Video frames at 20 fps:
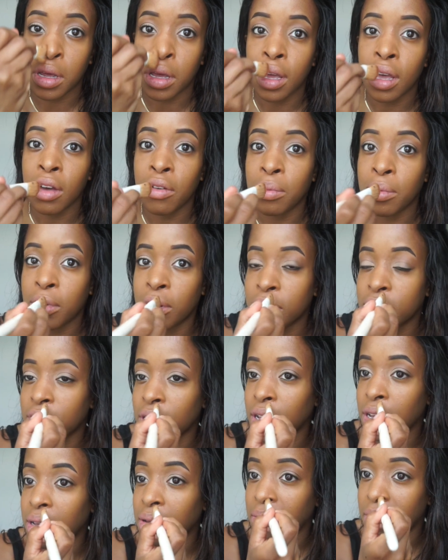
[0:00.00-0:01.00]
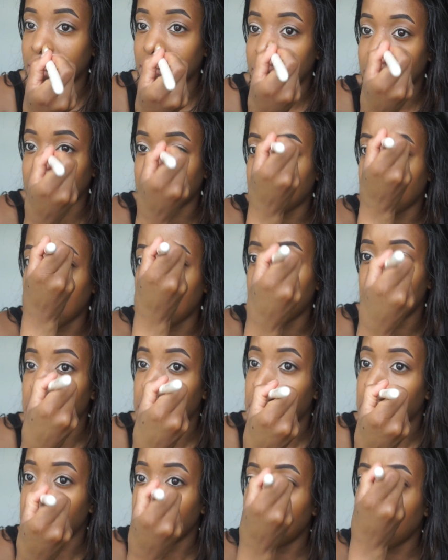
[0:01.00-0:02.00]
I have more time,
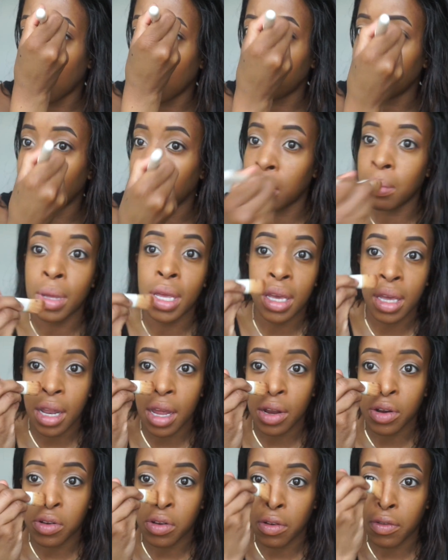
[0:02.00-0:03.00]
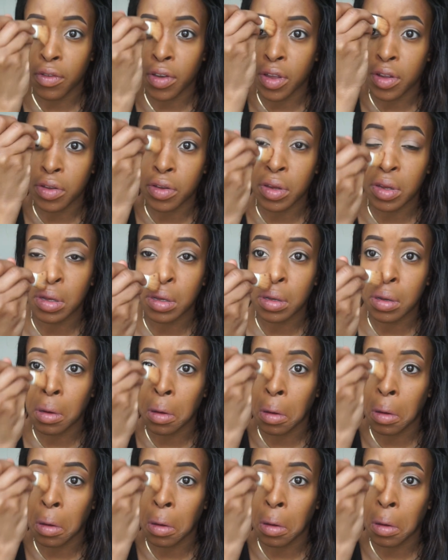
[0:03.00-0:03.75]
I'll try to make it extra fancy.